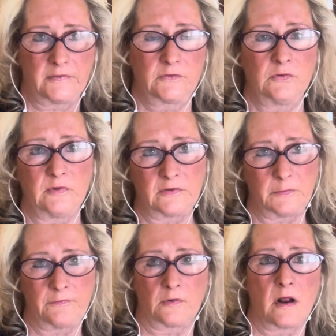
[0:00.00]
2 weeks
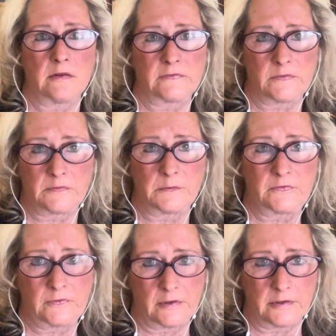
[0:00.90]
before all the symptoms
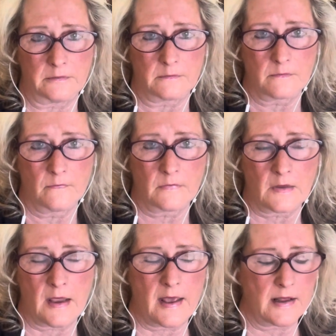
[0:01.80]
started.
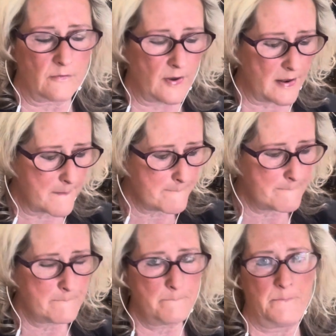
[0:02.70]
And I went,
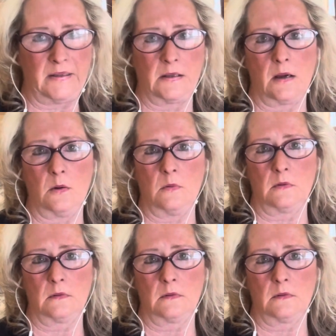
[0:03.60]
bingo.